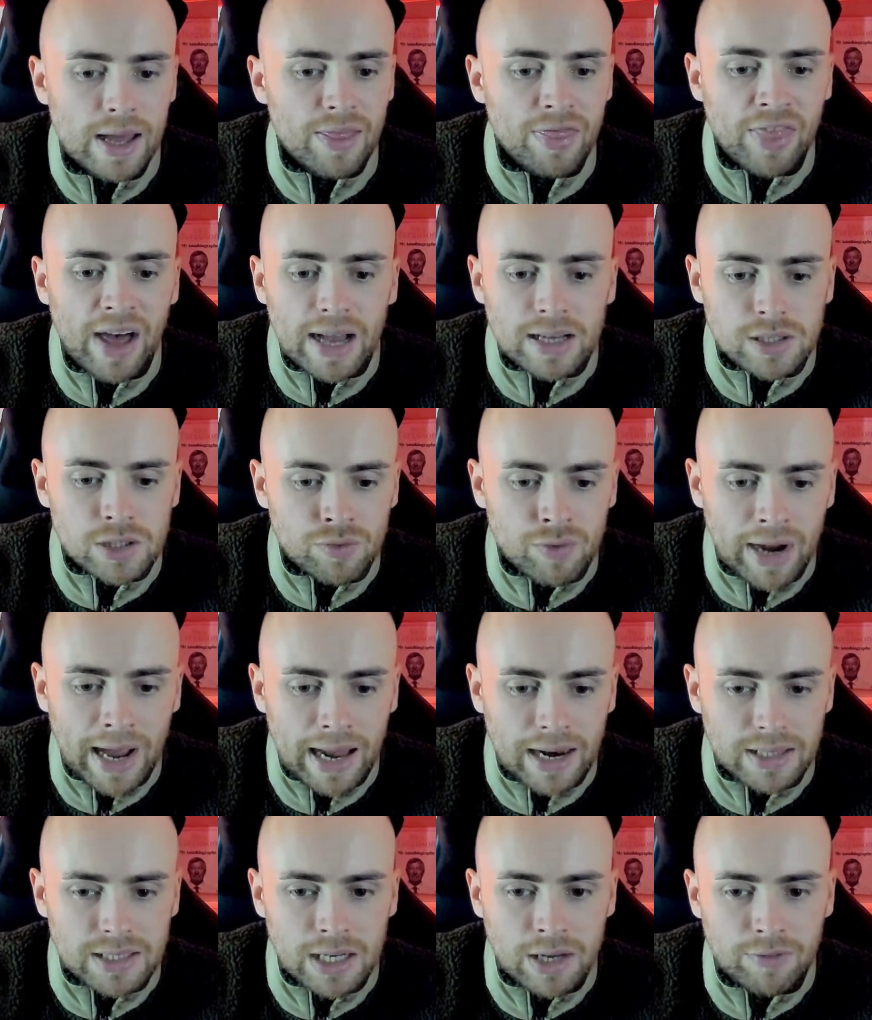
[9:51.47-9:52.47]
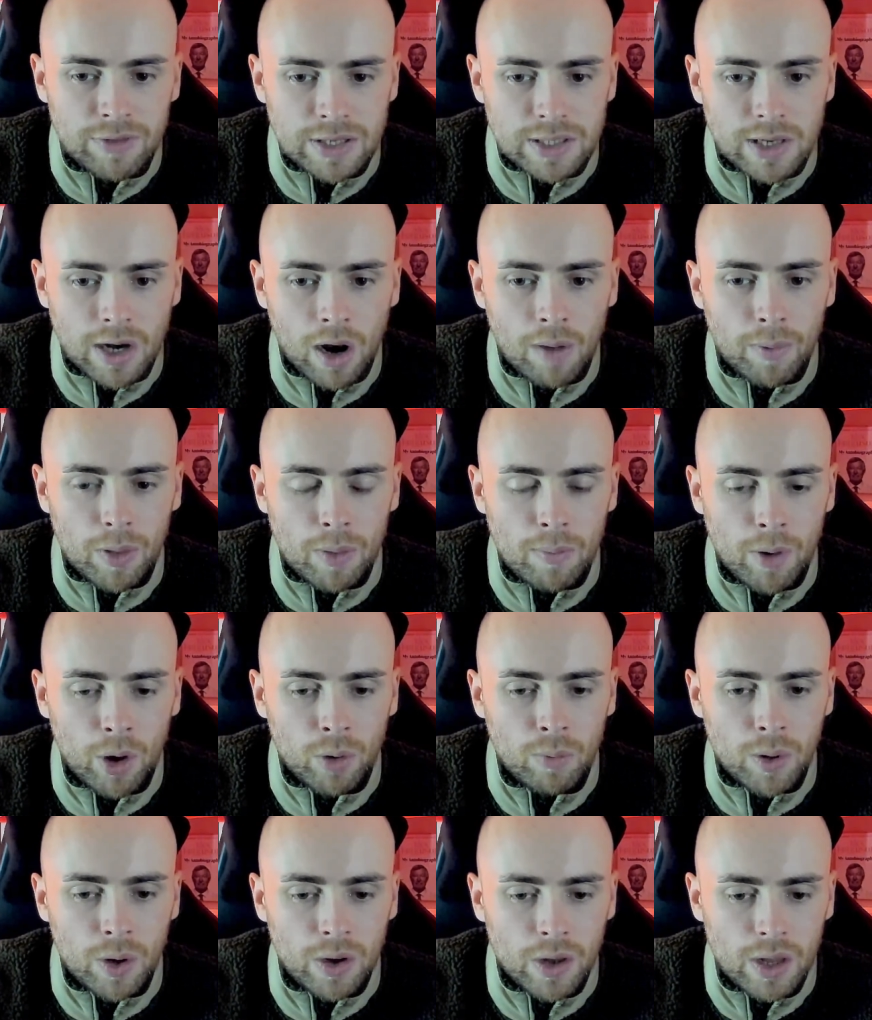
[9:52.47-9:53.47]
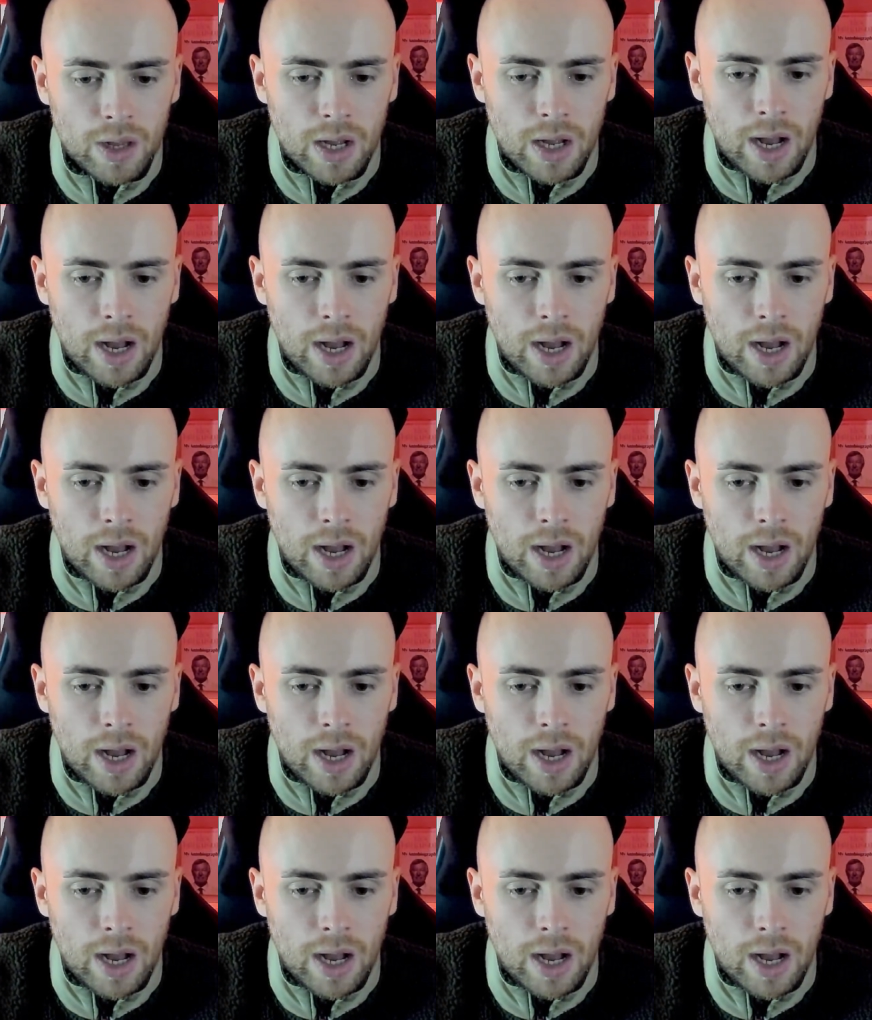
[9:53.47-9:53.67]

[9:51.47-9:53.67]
That's the reality of this club at the moment.